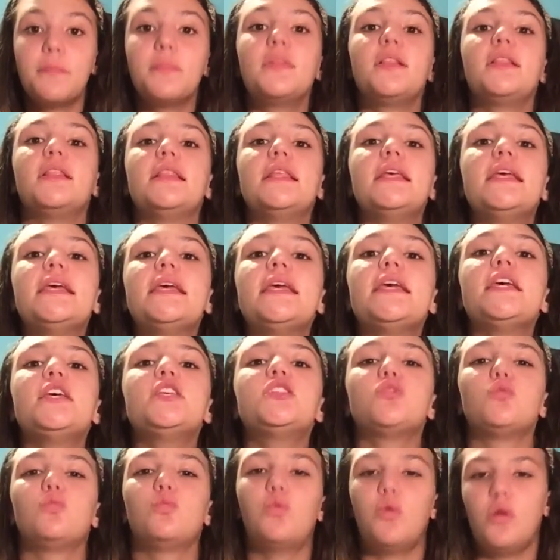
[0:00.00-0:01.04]

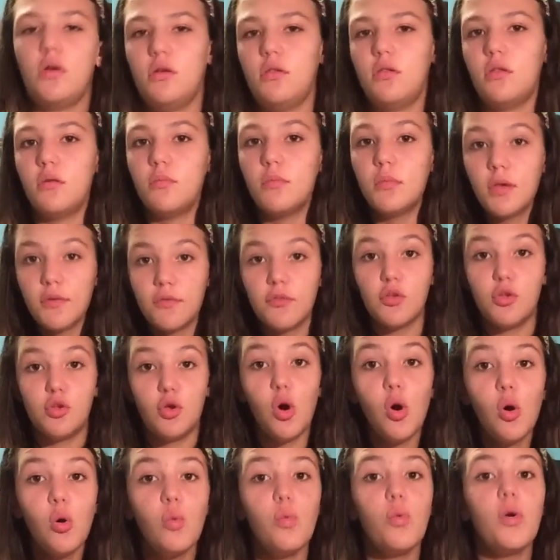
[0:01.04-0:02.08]
Please wear them. If you
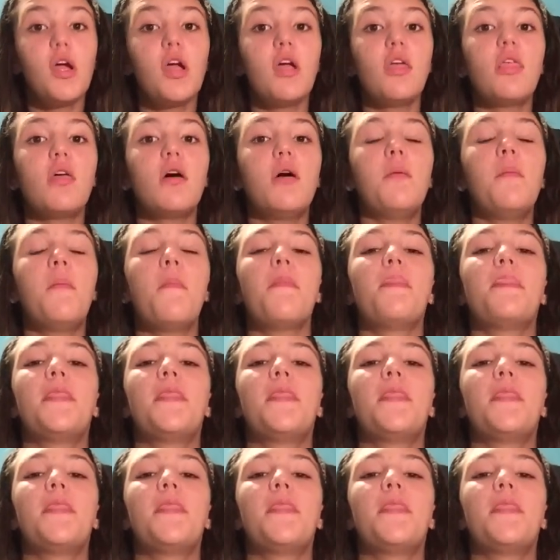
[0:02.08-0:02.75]
don't wear them,